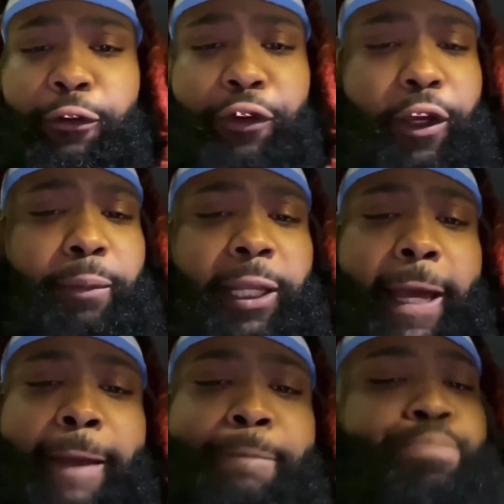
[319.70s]
You know?
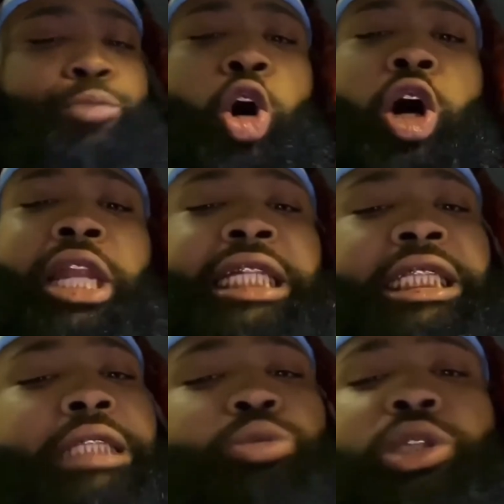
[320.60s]
And I think
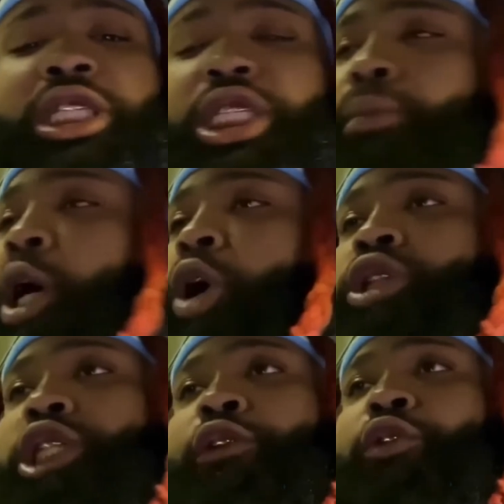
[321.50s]
it's trash when we try to
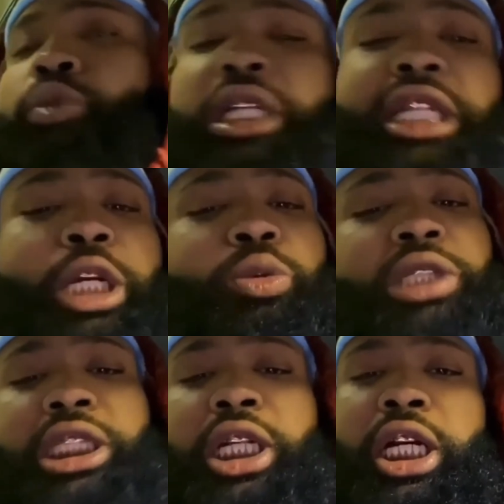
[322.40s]
defame people
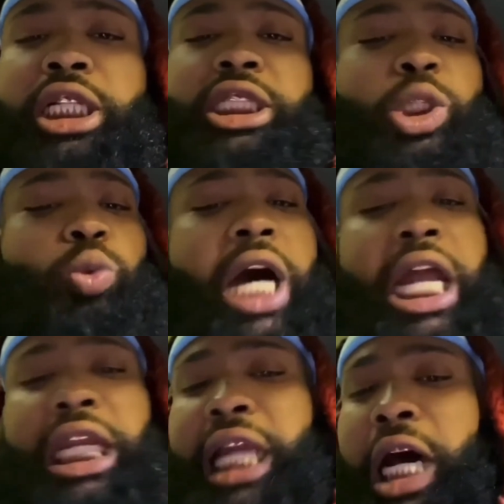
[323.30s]
when they reach a certain
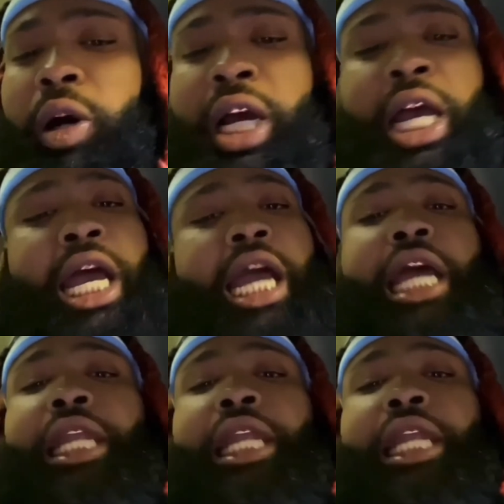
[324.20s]
level of success